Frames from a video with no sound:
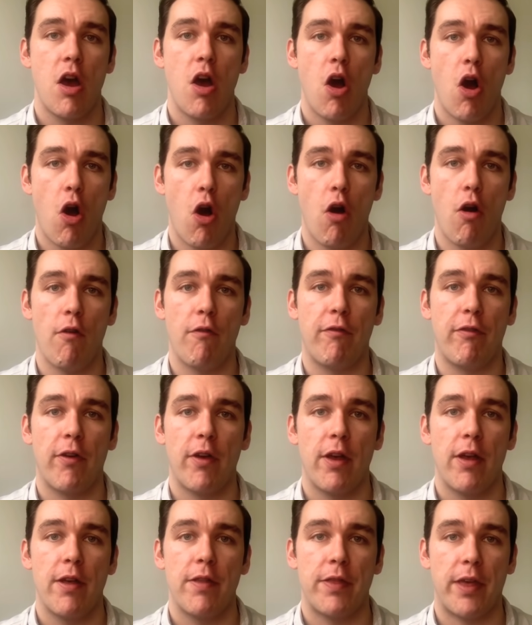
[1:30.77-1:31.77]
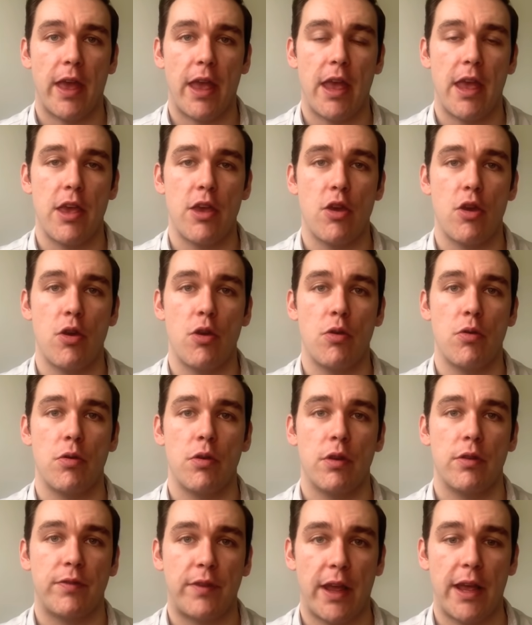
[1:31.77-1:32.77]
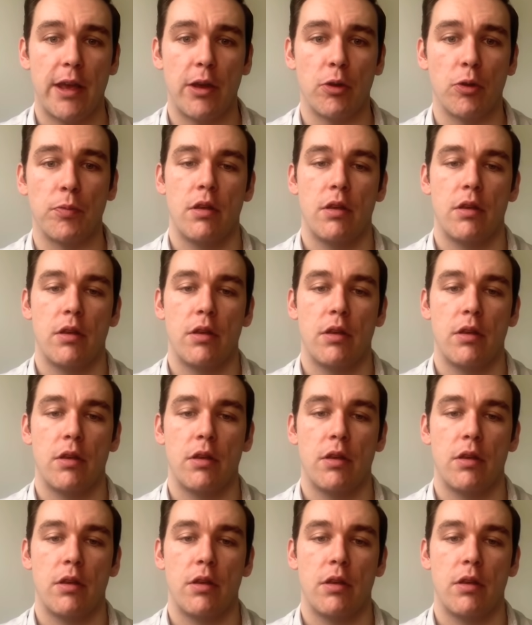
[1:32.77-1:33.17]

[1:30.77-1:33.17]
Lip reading: of the EU deal.